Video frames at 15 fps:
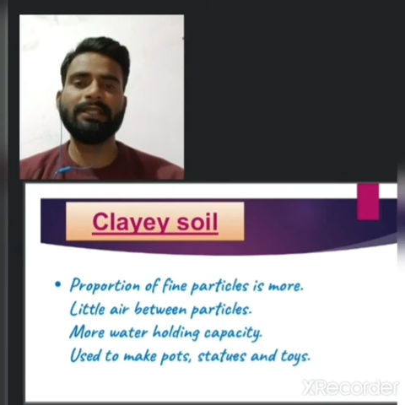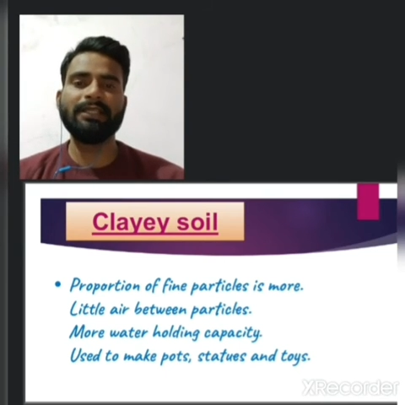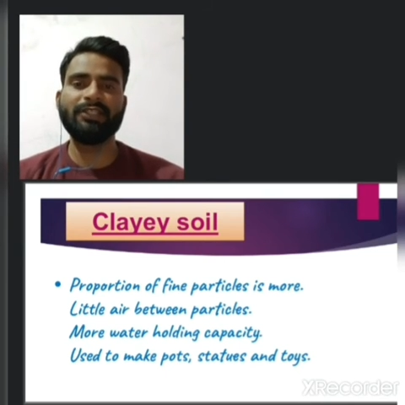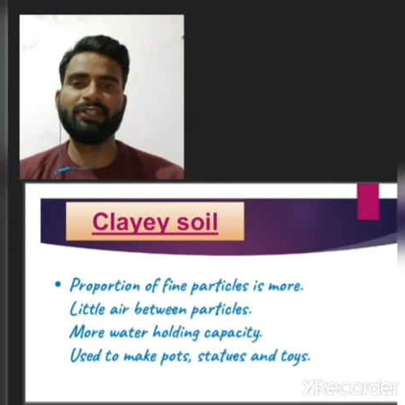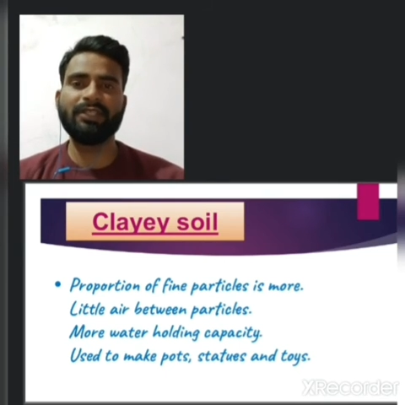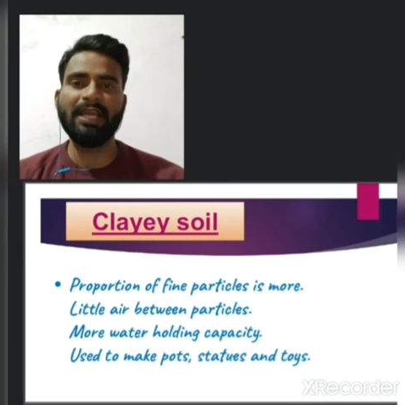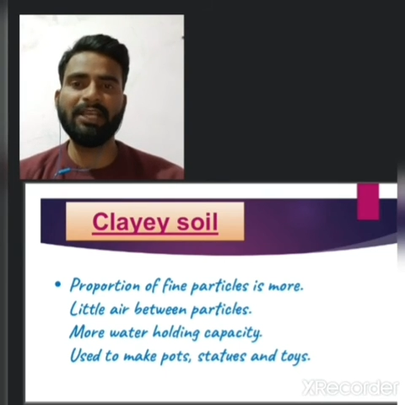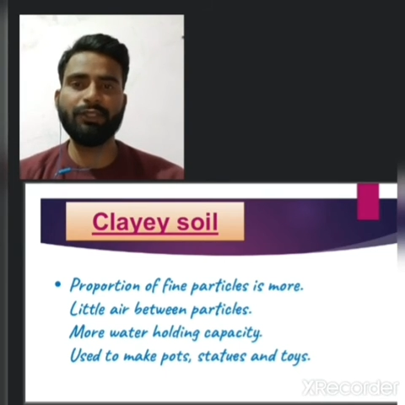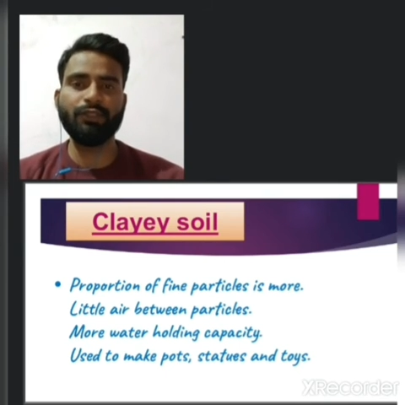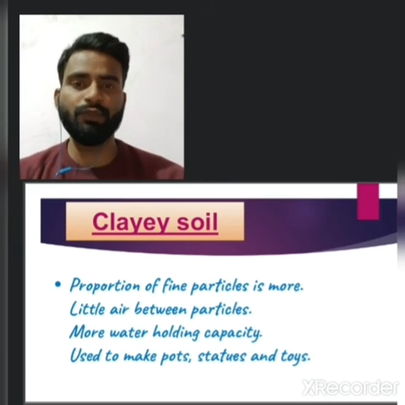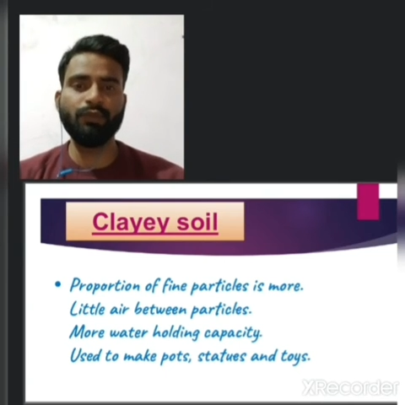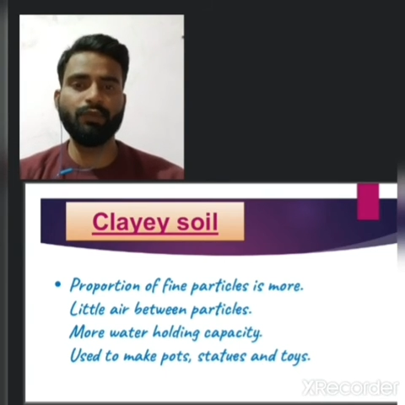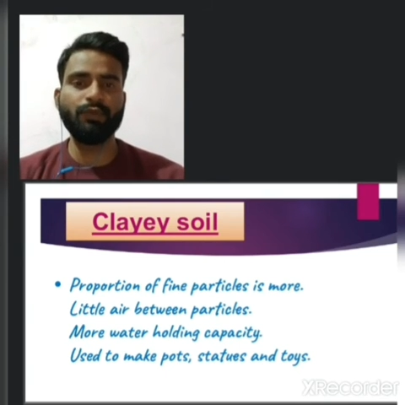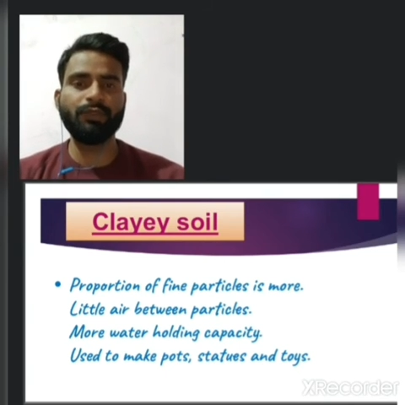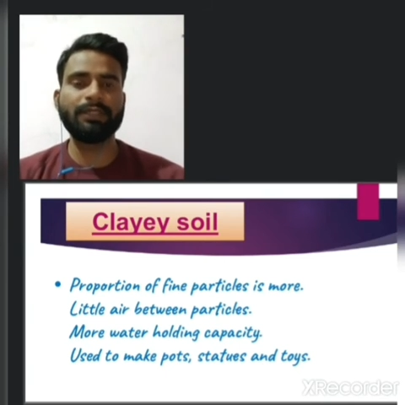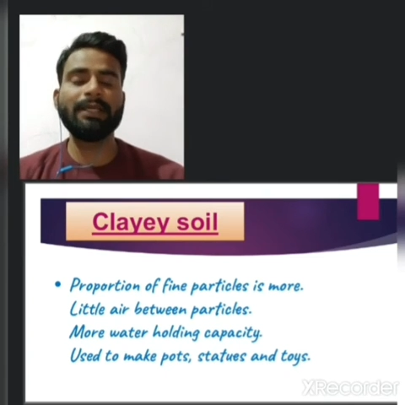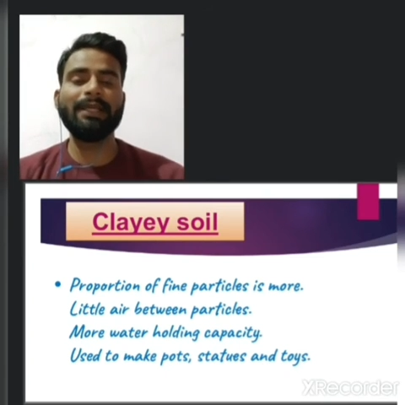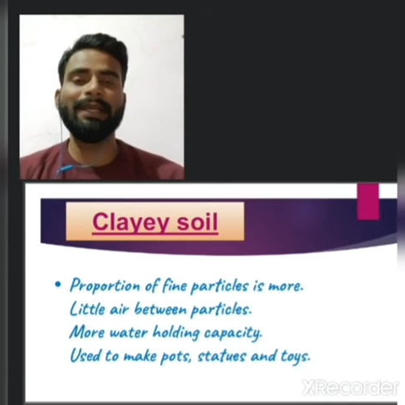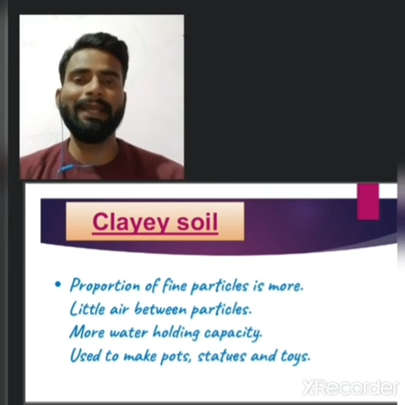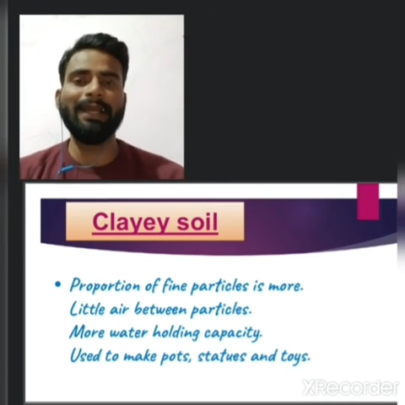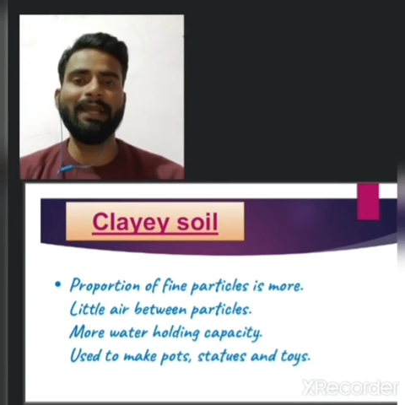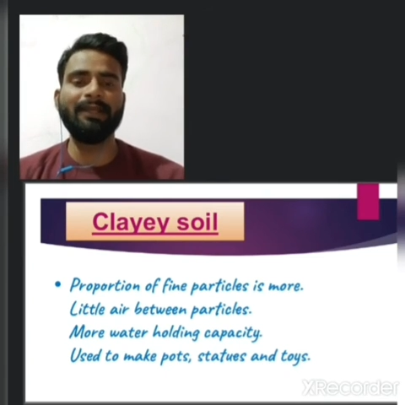statues
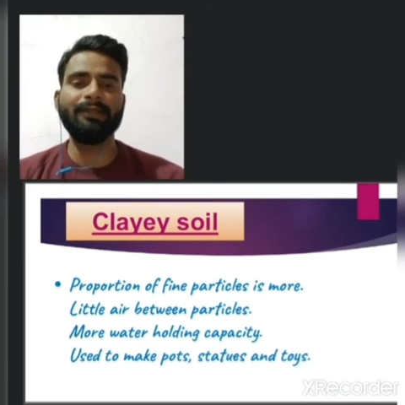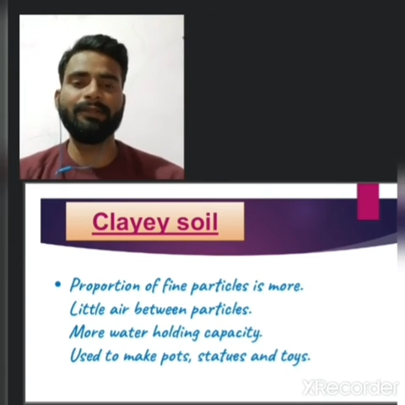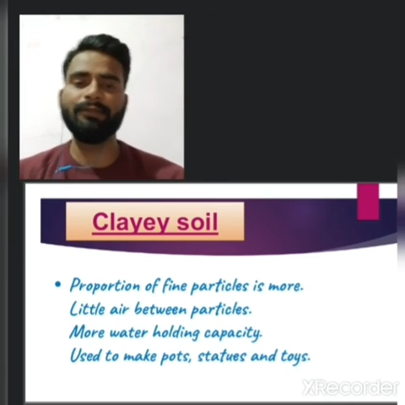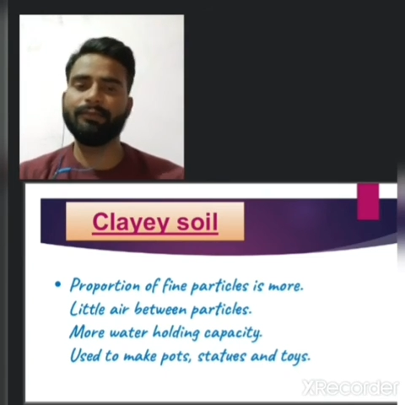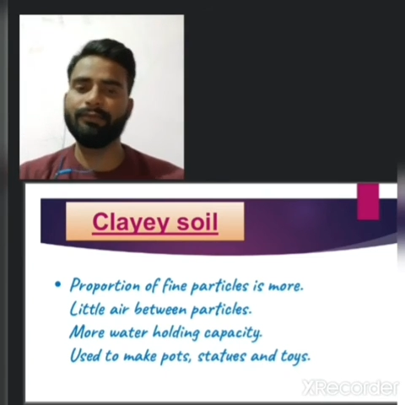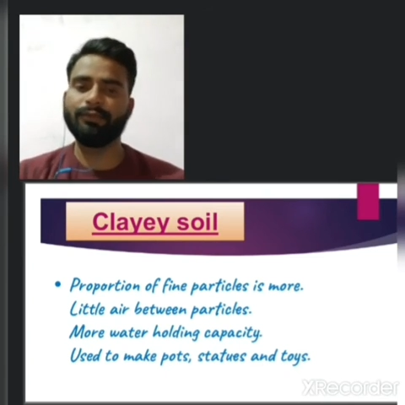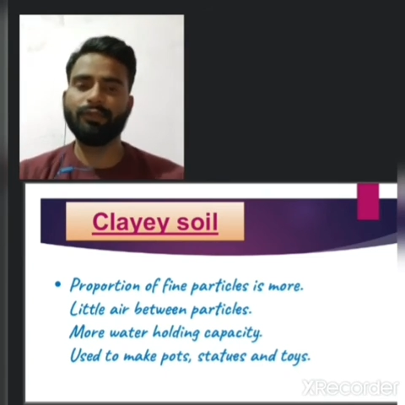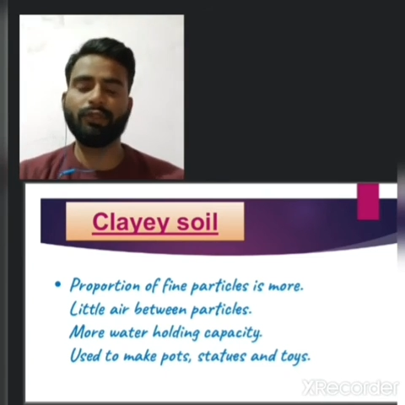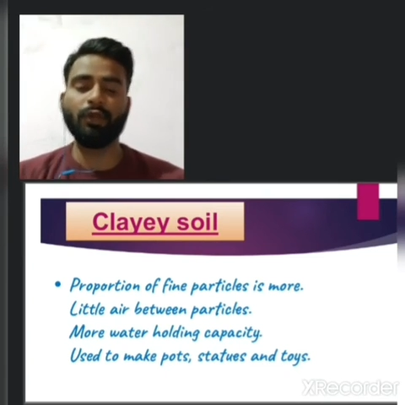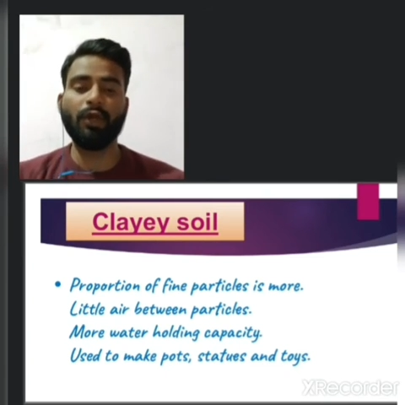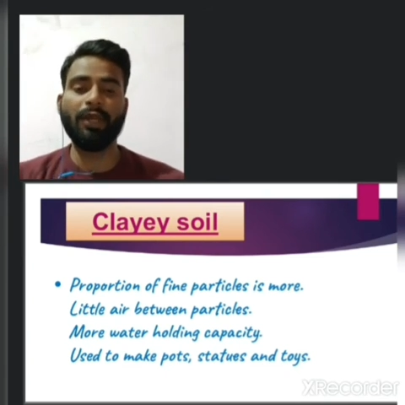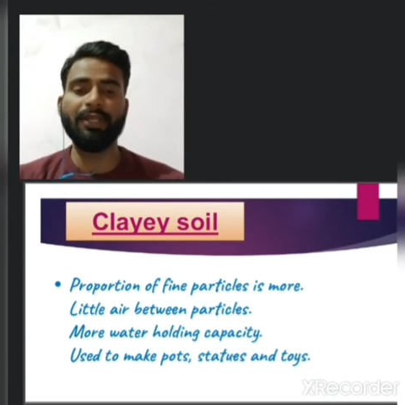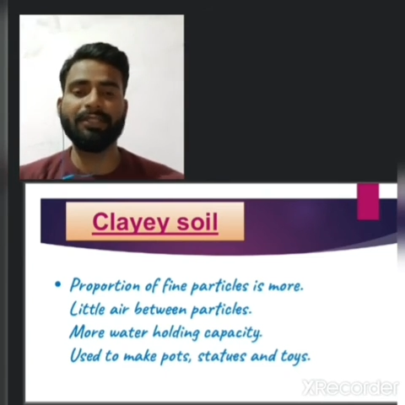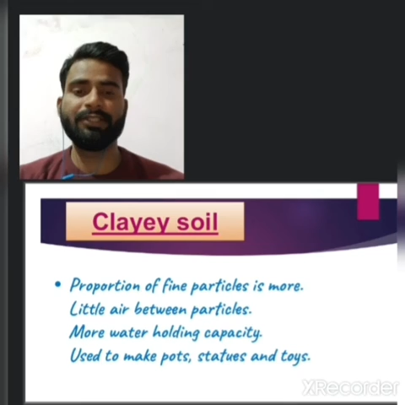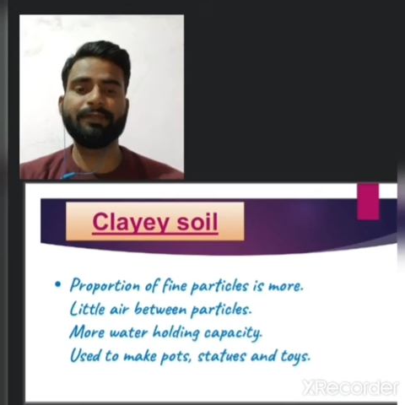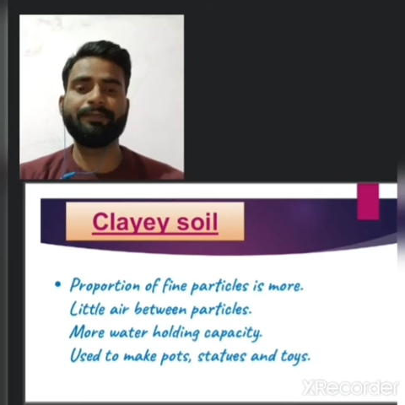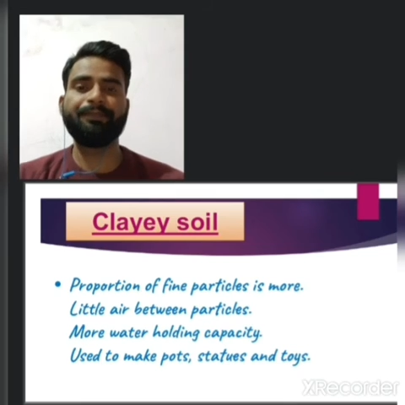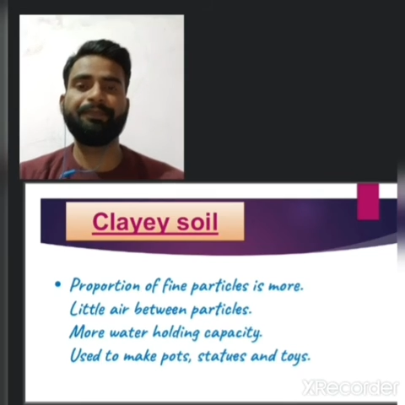and toys.